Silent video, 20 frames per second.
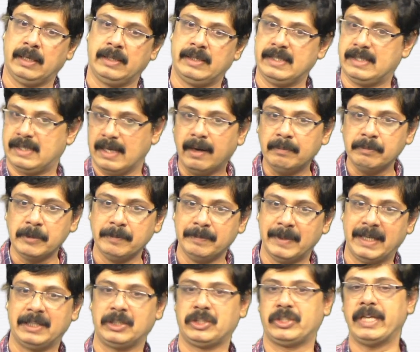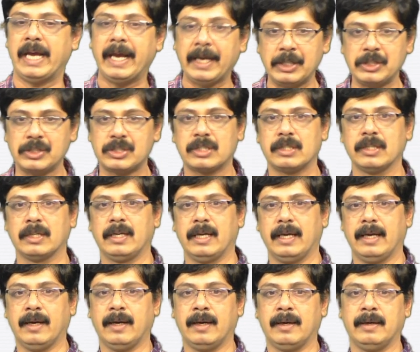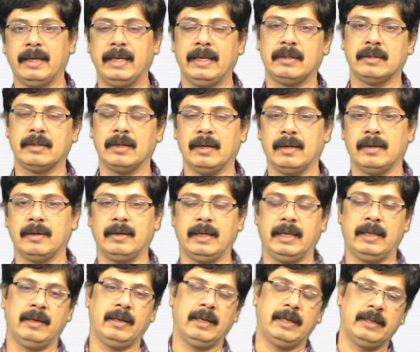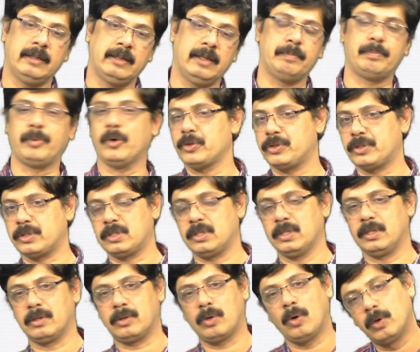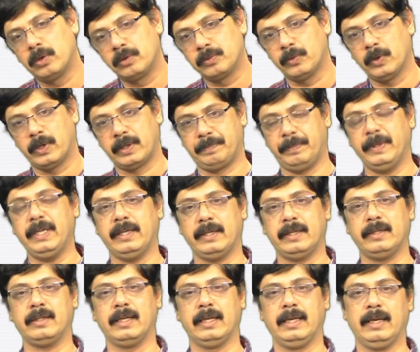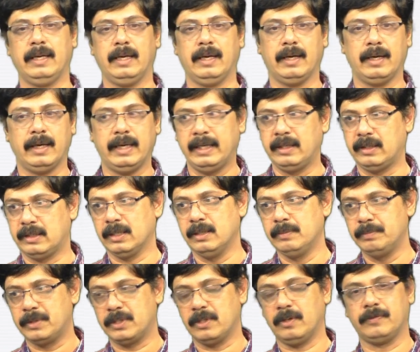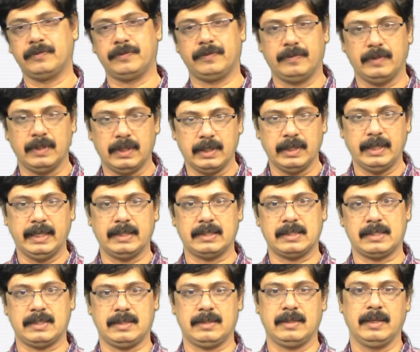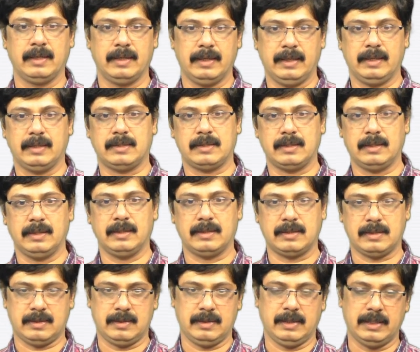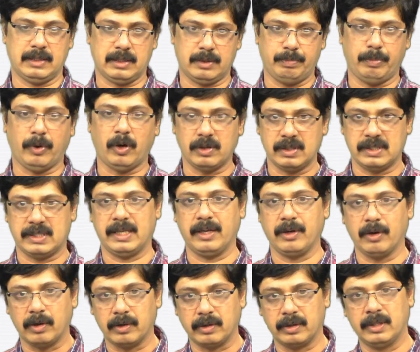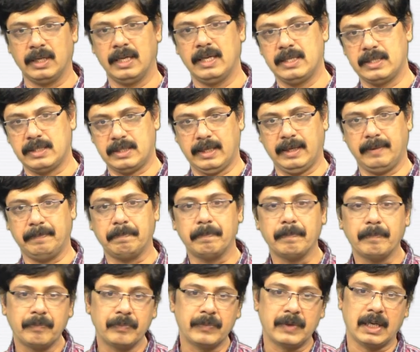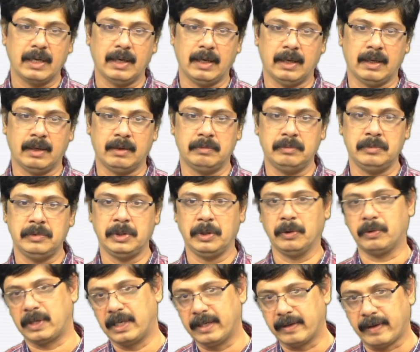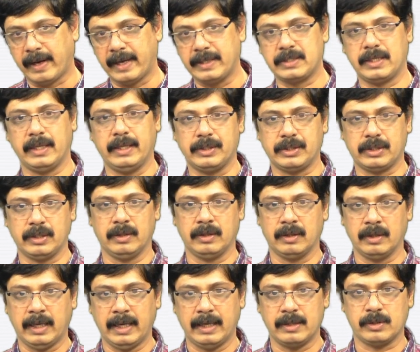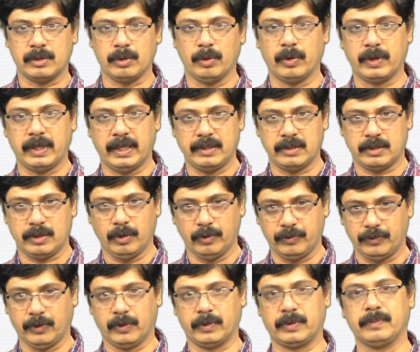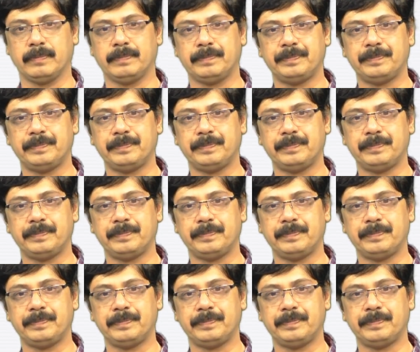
disarmament changed in the post-Cold War period in terms of its policy on, say, nuclearization and so on and so forth.